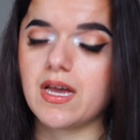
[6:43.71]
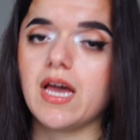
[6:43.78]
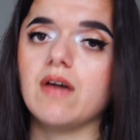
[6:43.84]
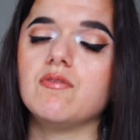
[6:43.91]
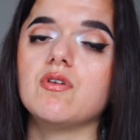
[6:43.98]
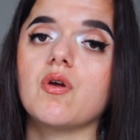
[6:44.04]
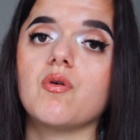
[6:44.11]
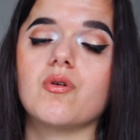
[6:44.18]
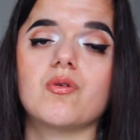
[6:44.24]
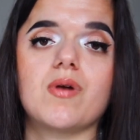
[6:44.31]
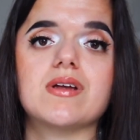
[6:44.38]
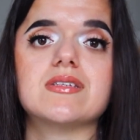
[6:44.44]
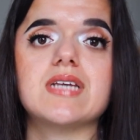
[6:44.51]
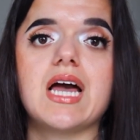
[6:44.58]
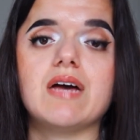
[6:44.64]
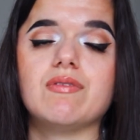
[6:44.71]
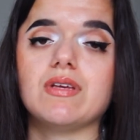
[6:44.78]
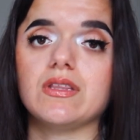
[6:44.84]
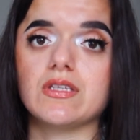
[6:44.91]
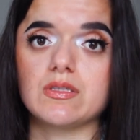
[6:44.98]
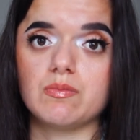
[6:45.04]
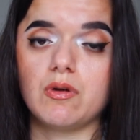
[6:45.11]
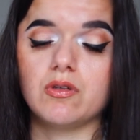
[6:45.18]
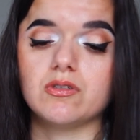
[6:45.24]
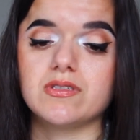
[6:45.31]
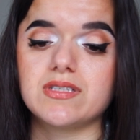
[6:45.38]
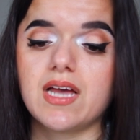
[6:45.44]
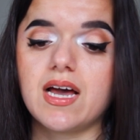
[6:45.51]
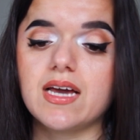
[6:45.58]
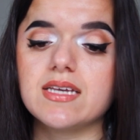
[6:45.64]
I have no regrets having the smaller
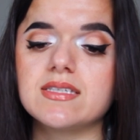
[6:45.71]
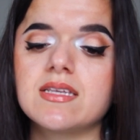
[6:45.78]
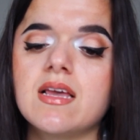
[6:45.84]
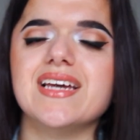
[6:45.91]
size.